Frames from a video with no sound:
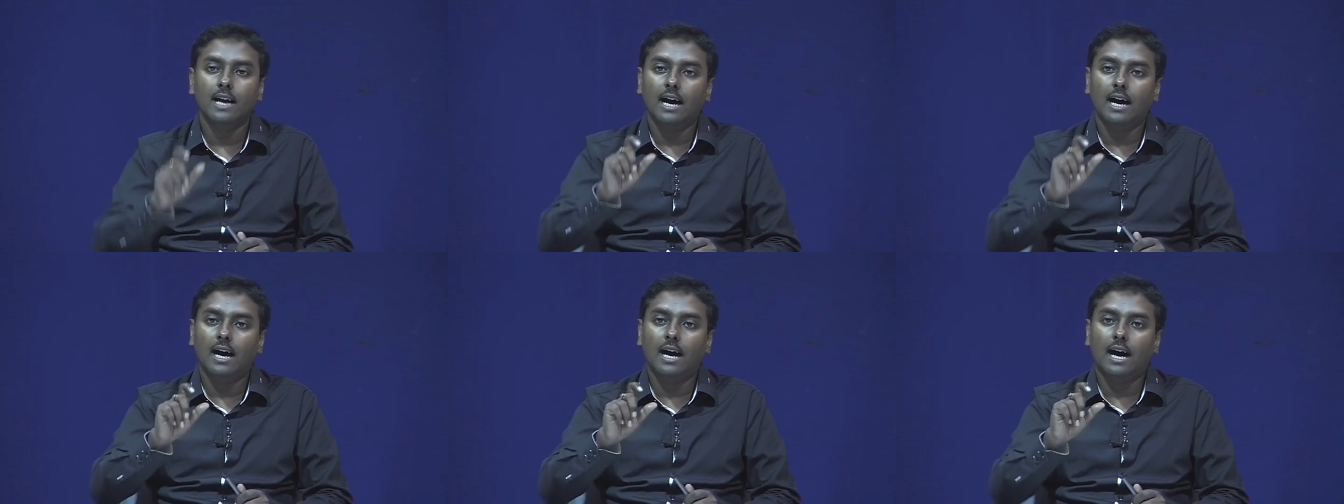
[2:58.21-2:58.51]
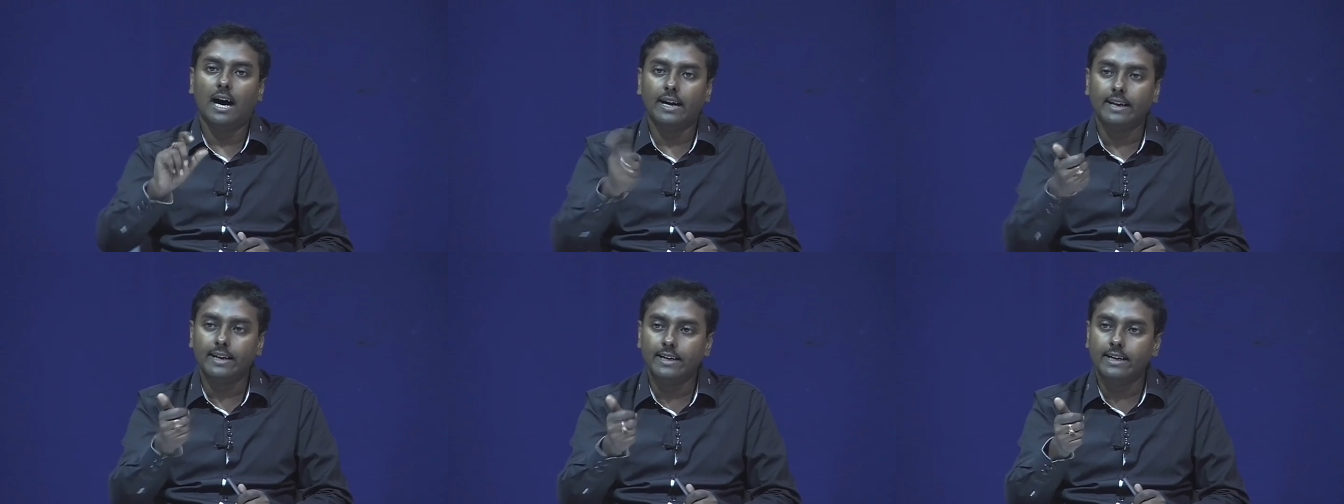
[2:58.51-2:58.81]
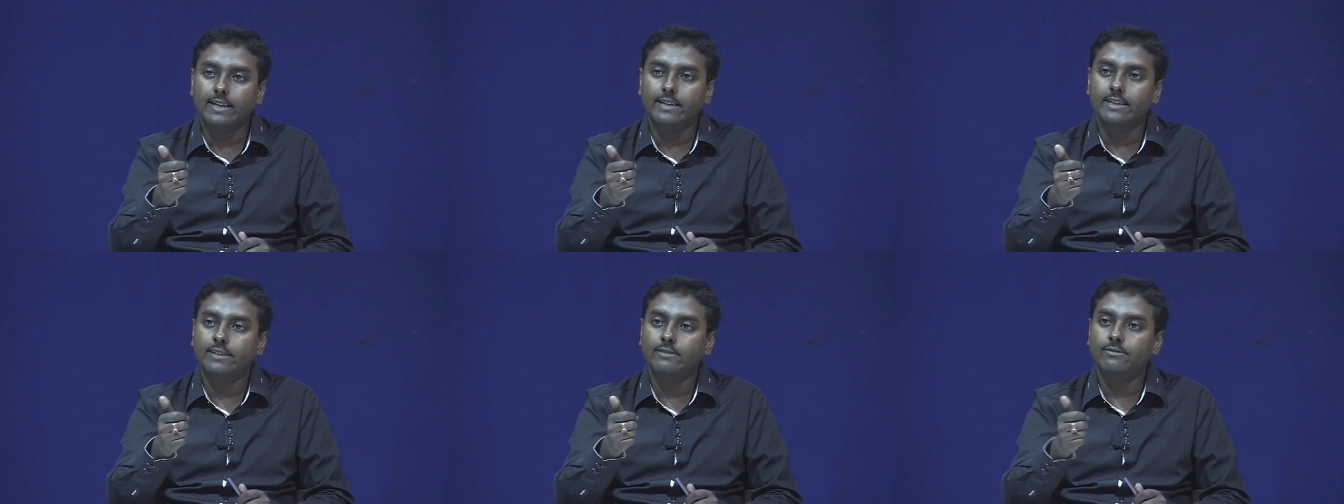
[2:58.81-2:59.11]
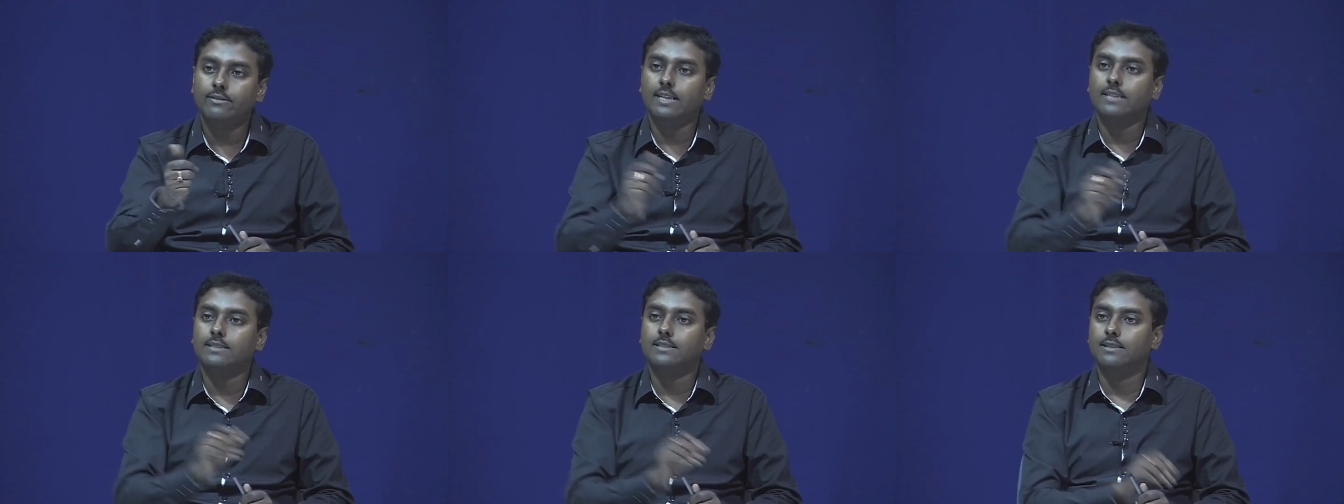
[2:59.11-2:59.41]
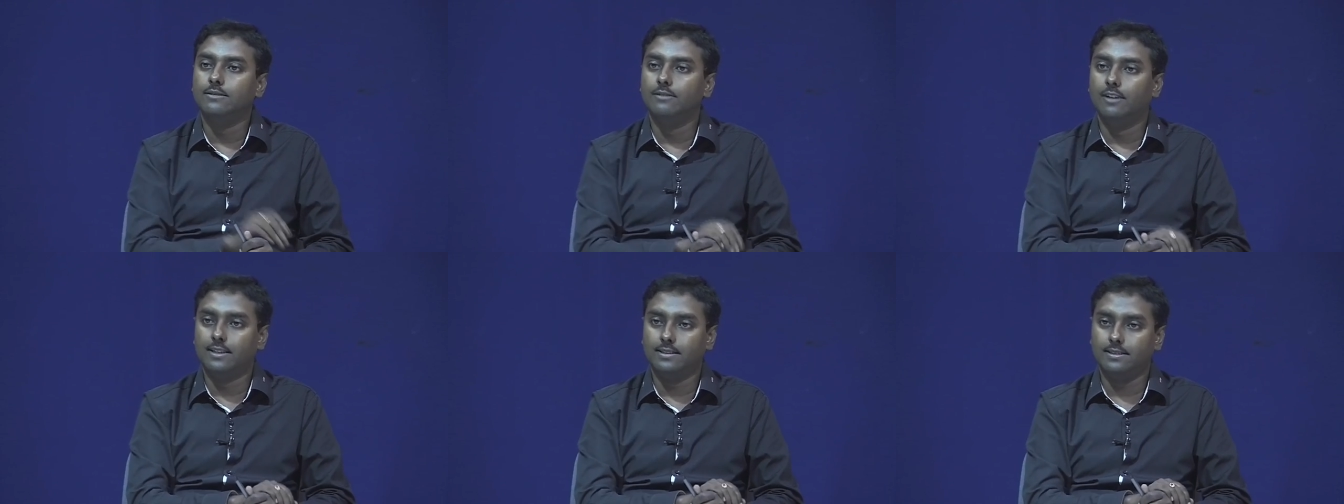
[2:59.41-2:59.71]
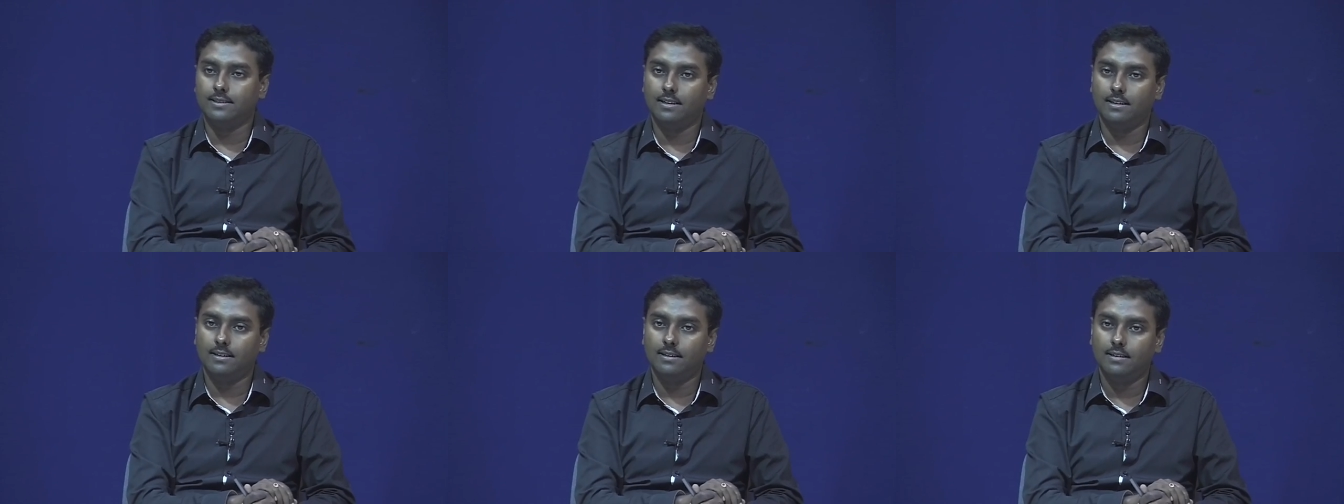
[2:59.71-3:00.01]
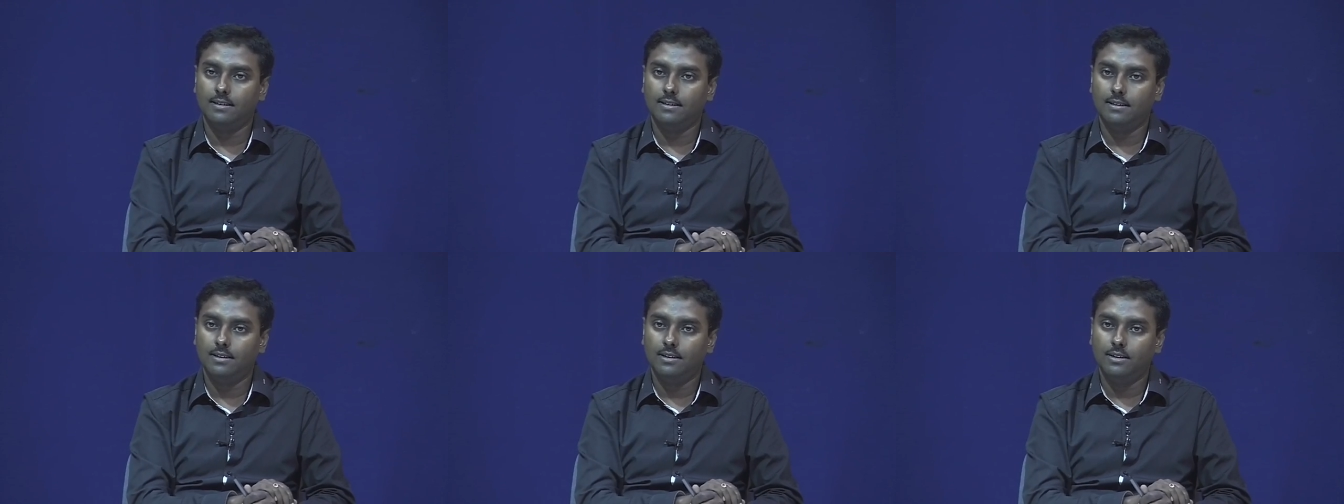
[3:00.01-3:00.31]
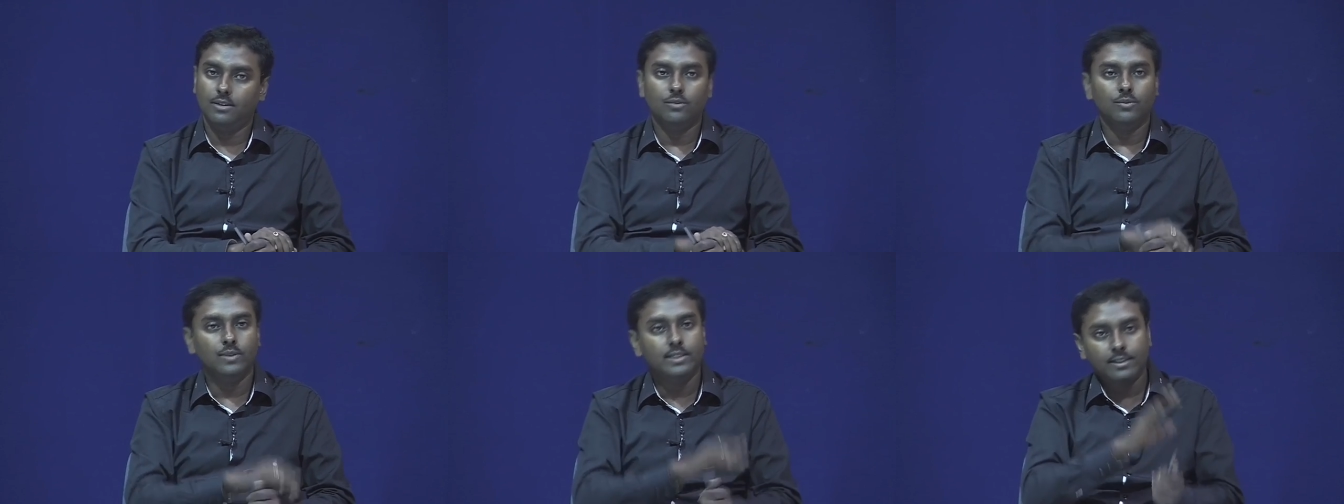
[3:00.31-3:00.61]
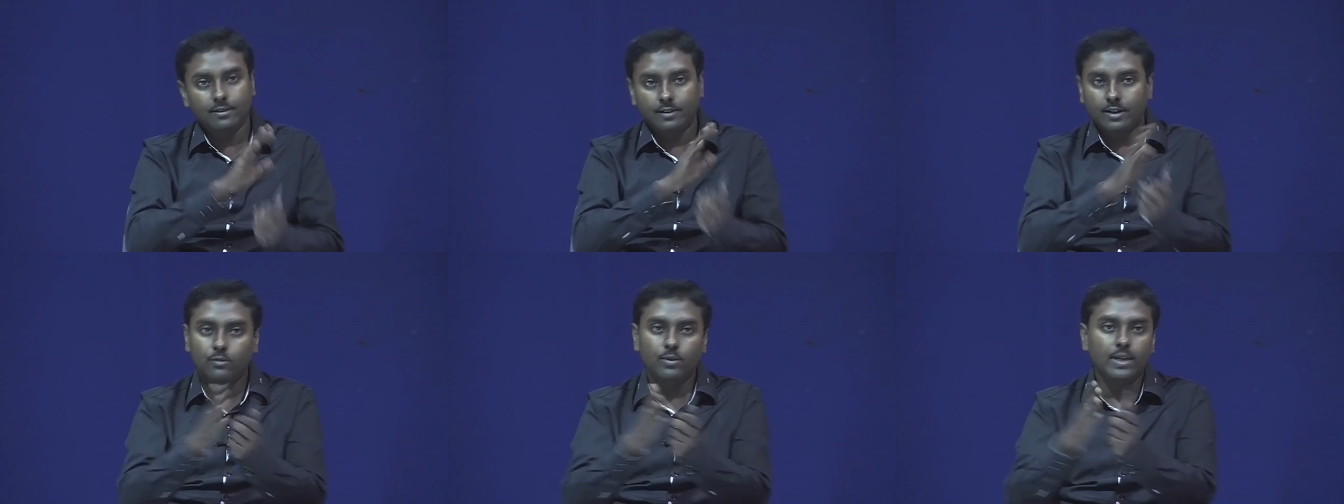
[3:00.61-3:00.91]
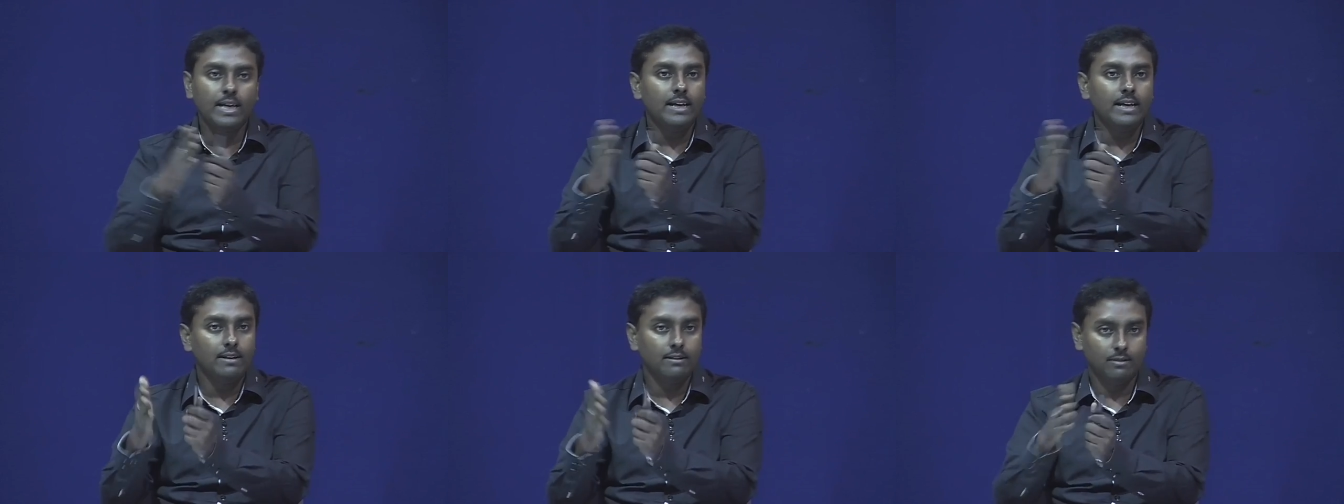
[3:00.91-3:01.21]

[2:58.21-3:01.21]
a 180 phase reversal. Whichever way